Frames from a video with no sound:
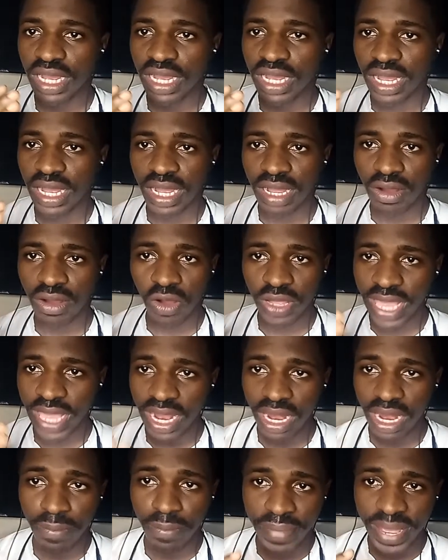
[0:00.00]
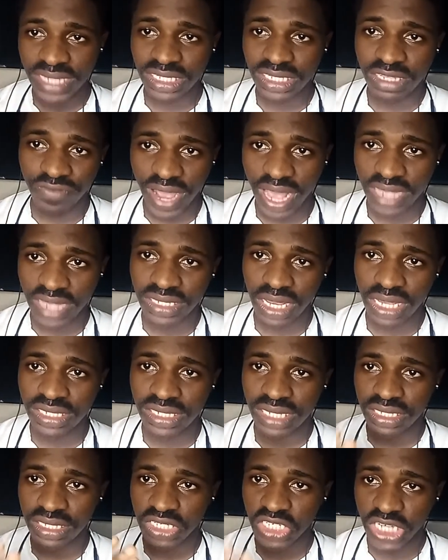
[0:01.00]
or get the best
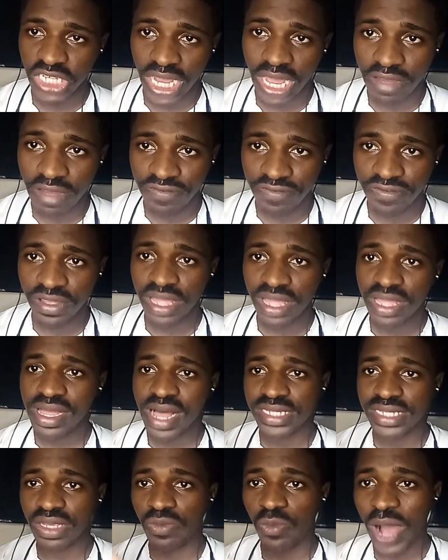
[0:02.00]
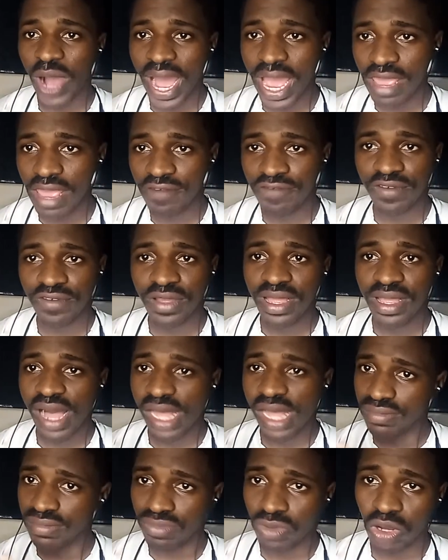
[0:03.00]
devices as a chef, as a wife,
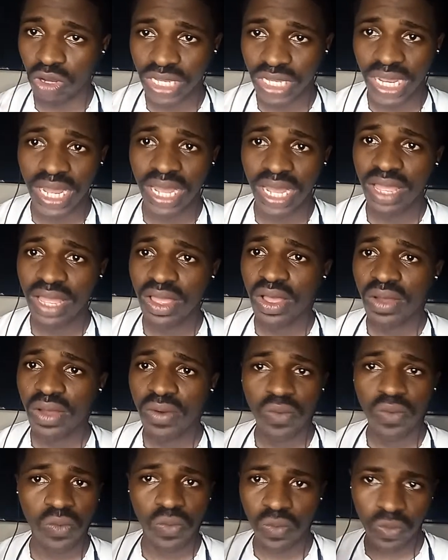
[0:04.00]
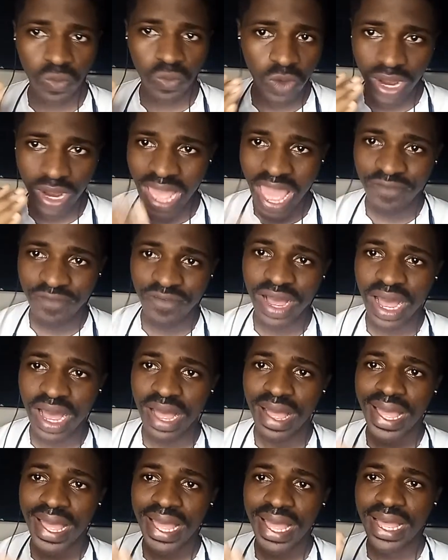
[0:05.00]
as a mother,
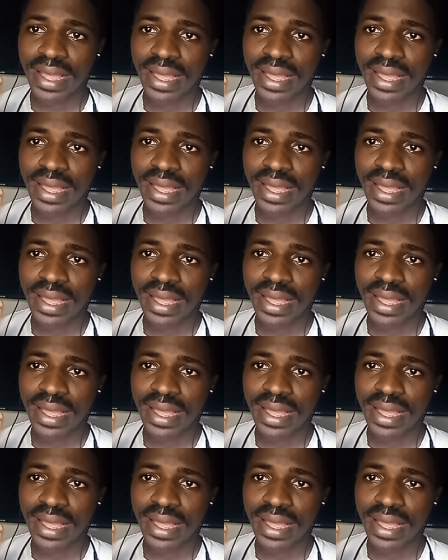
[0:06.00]
whatever